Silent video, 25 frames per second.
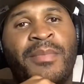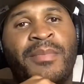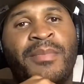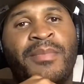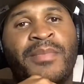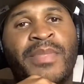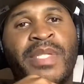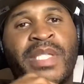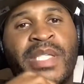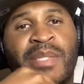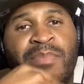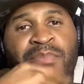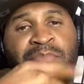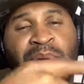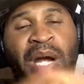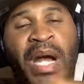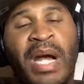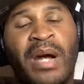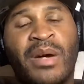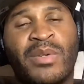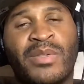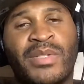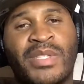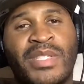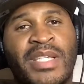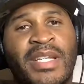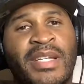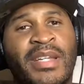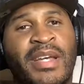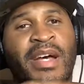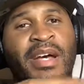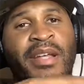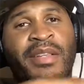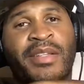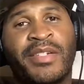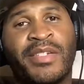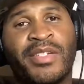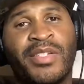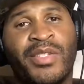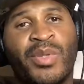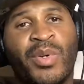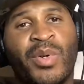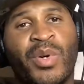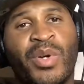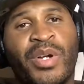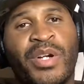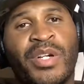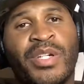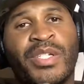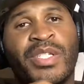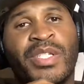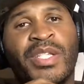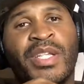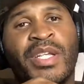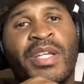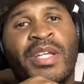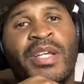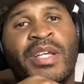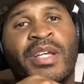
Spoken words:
Sprouts and other stores.